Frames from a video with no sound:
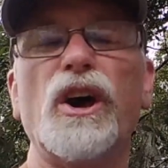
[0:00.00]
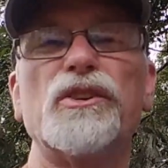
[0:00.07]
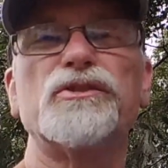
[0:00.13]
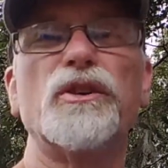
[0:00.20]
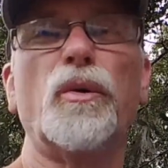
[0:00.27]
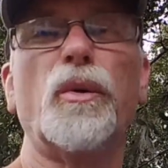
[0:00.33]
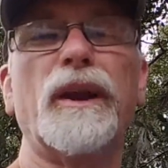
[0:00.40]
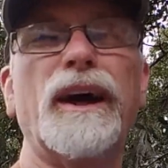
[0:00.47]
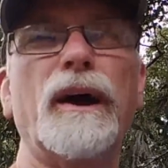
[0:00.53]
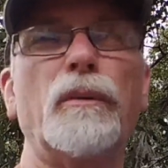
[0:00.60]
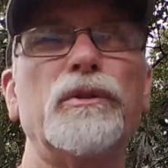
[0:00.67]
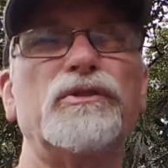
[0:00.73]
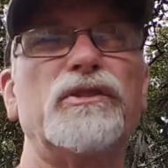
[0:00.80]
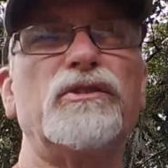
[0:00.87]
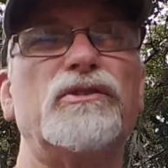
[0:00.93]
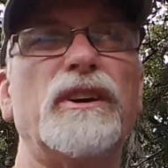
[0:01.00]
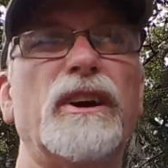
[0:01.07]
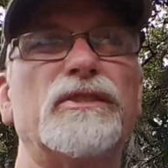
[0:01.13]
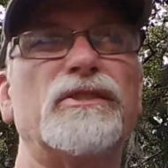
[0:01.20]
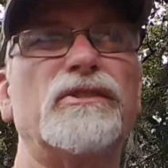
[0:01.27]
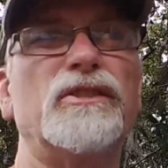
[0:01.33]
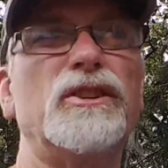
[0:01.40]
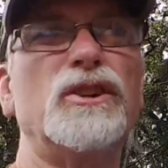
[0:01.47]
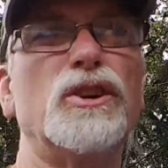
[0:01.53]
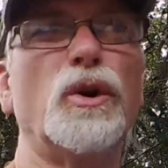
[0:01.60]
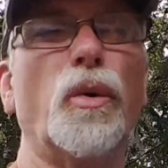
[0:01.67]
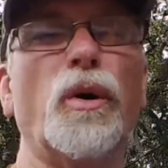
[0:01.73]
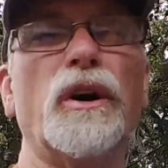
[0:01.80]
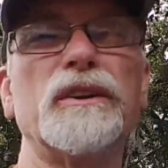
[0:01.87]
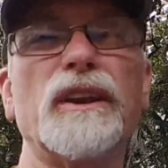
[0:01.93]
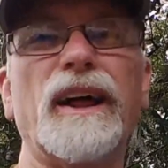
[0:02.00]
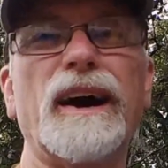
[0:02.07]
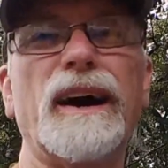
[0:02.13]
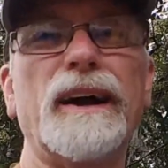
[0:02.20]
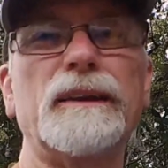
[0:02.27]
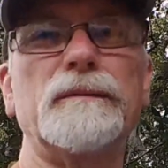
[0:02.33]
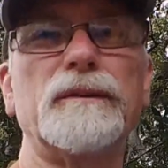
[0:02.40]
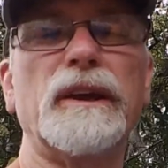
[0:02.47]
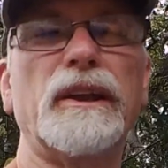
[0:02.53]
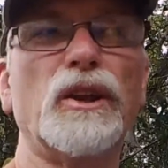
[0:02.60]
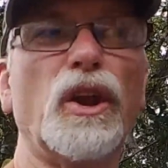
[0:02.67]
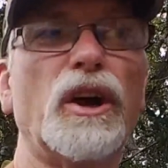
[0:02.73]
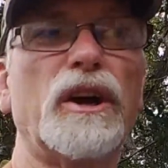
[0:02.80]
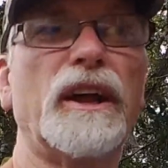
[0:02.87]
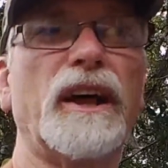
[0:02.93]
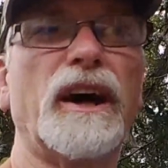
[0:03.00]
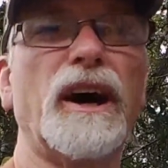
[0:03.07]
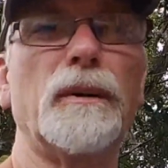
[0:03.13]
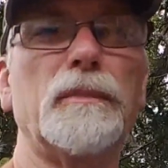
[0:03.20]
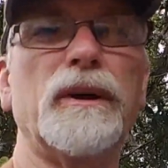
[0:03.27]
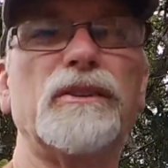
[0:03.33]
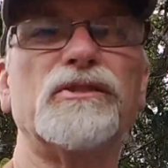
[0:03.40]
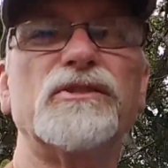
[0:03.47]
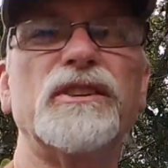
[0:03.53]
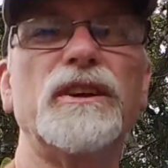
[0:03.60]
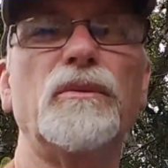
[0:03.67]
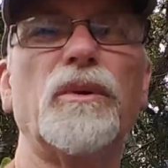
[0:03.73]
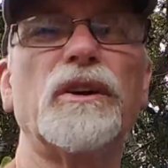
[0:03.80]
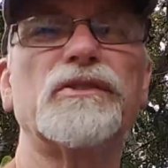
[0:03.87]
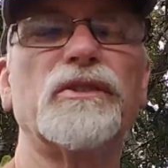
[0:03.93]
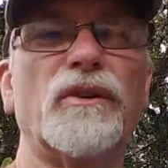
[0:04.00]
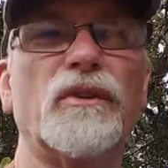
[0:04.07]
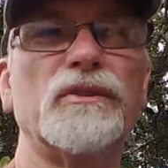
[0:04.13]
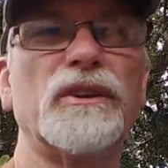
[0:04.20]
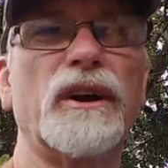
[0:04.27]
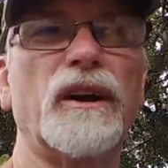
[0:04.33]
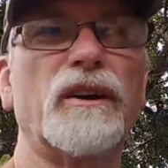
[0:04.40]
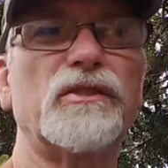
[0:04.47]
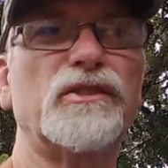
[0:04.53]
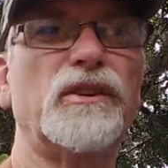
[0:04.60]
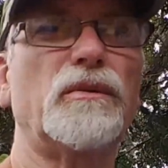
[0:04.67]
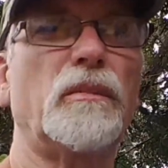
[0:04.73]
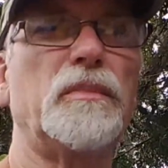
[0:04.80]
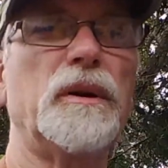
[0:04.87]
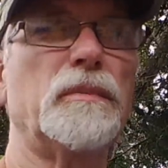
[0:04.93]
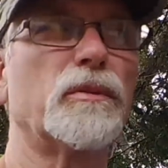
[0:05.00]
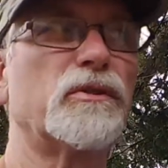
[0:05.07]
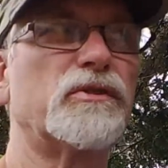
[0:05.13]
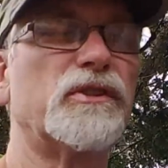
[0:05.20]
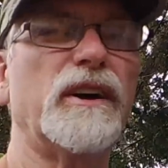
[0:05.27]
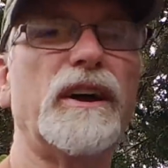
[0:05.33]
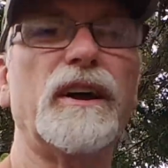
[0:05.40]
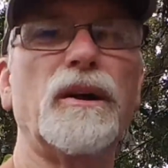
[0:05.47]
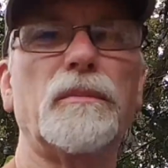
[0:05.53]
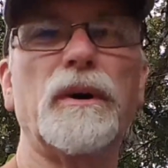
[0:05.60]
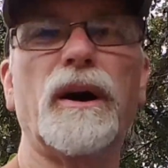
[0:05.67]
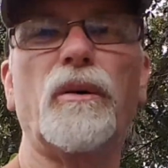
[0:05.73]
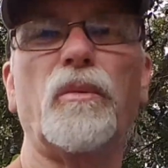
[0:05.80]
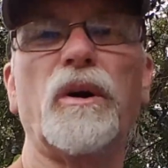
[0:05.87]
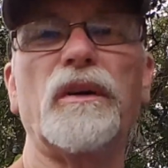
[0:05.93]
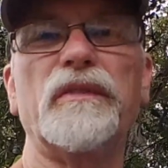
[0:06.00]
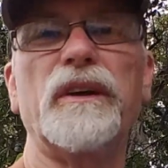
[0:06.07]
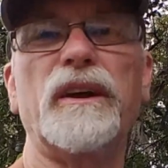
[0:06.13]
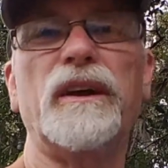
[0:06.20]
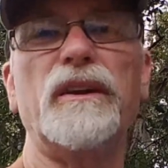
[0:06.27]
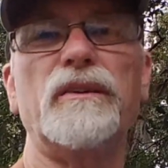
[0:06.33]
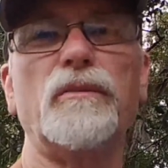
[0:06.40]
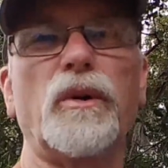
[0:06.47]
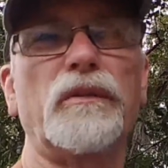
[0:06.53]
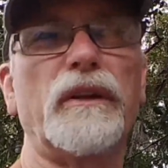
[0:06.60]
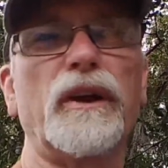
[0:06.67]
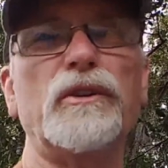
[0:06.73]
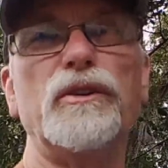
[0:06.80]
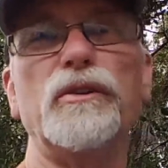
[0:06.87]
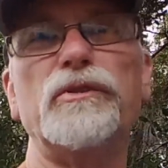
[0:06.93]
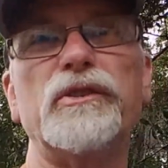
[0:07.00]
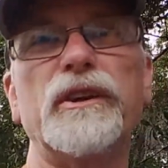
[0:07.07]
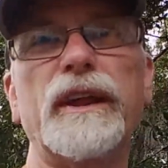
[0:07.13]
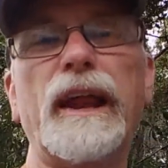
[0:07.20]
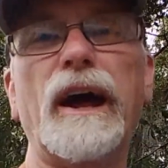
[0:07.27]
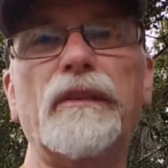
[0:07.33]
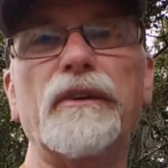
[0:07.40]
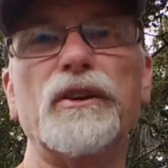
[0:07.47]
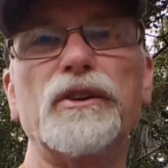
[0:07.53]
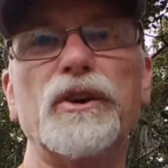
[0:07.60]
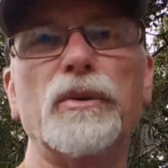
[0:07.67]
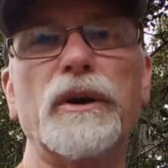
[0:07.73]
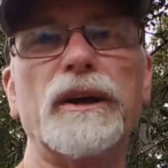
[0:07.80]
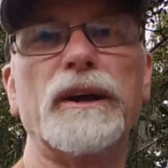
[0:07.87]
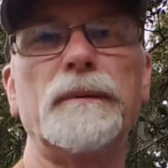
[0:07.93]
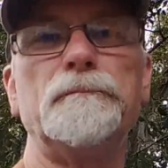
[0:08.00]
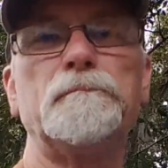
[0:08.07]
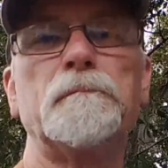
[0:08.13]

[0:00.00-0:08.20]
So what I would suggest is that you go online and look it up and see what's on there, see what people are saying about what they're using and how they're doing it,